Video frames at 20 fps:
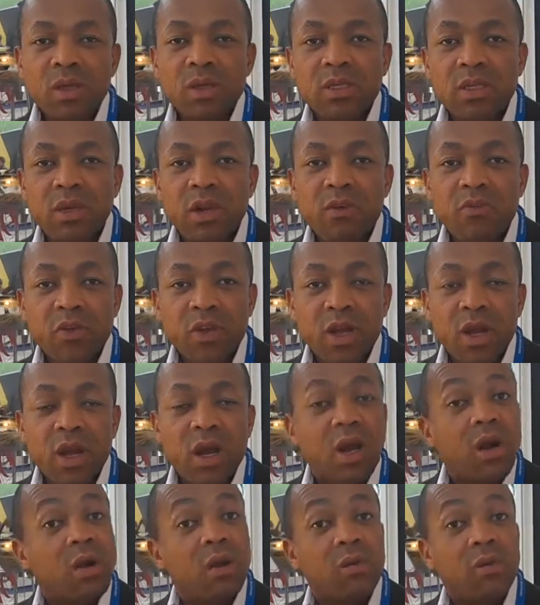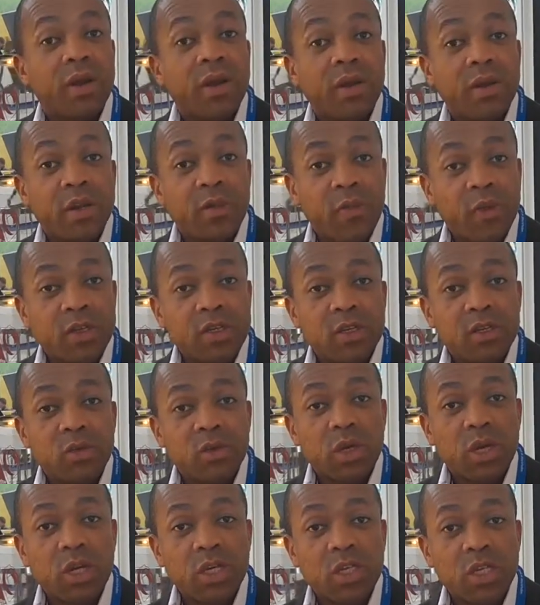South Africa, what are the things that
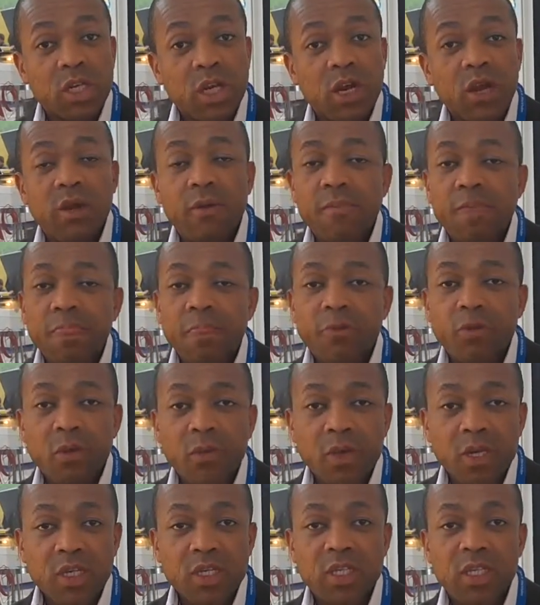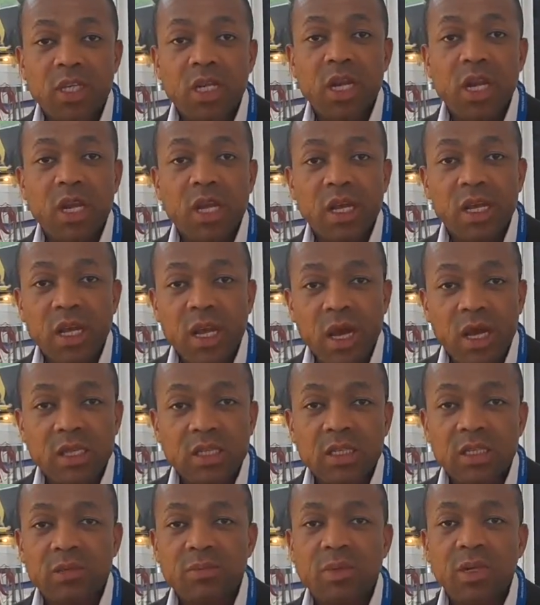we can share from engineering,
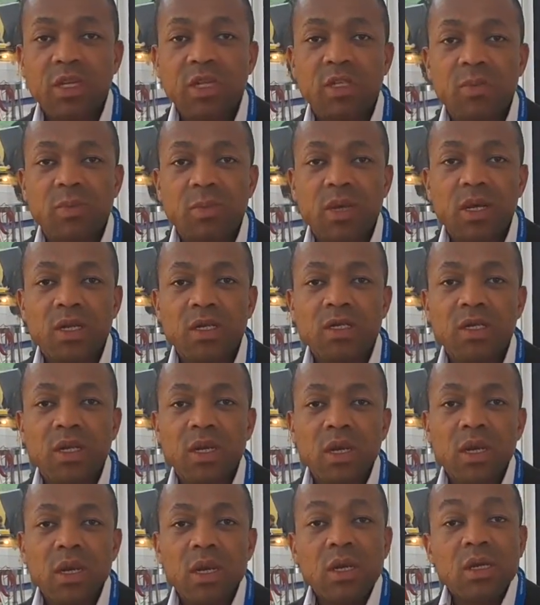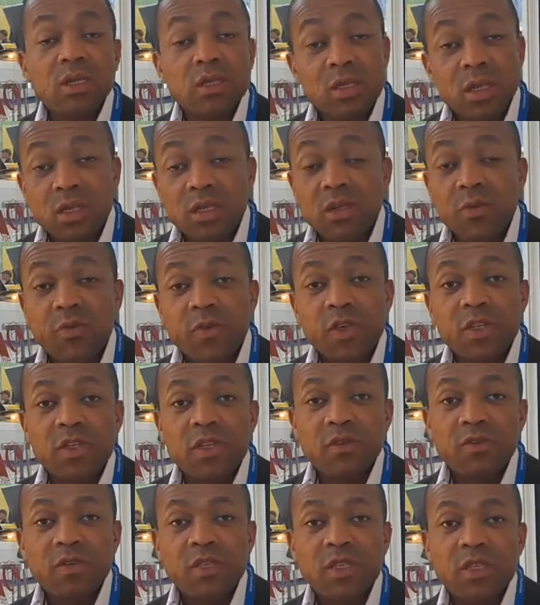asset management, scientific
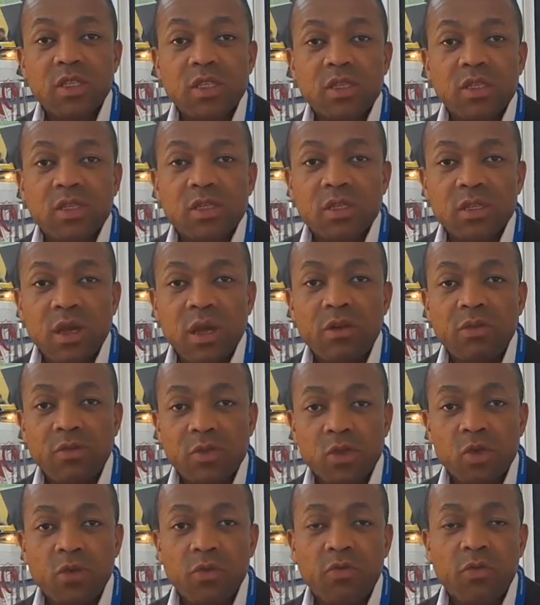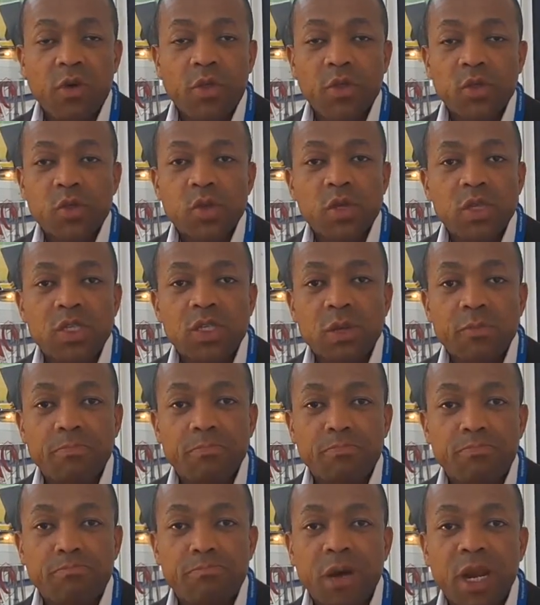services, and so forth. So it's a
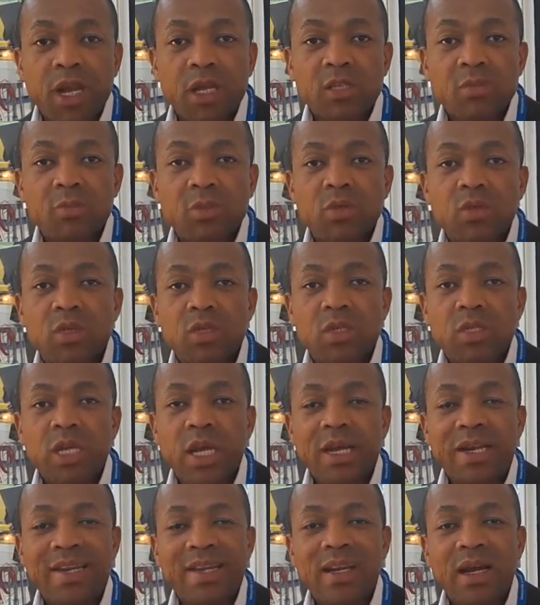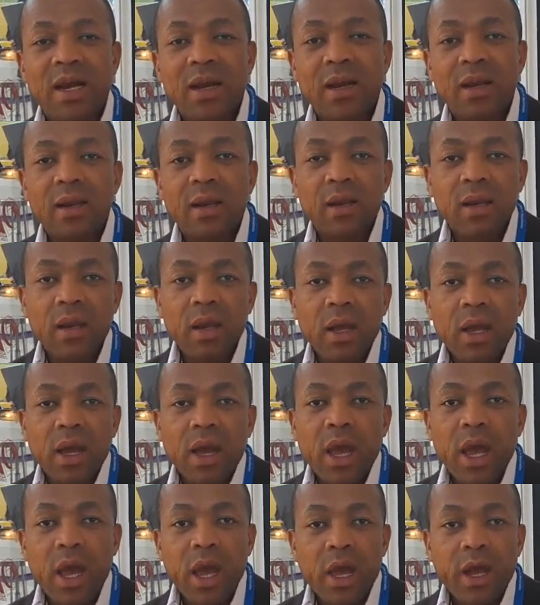balance between technical
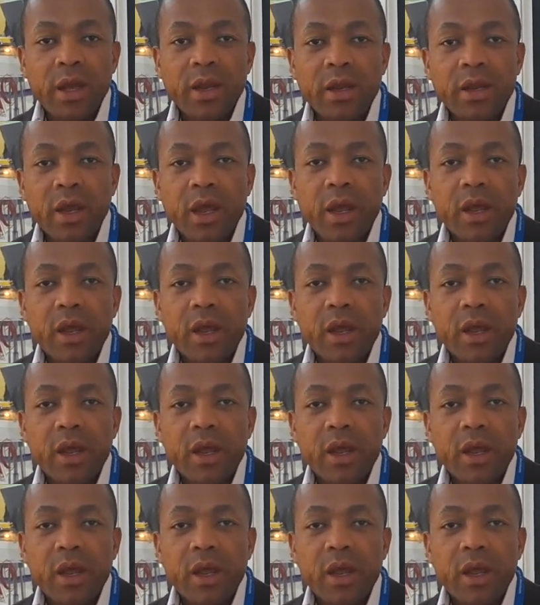and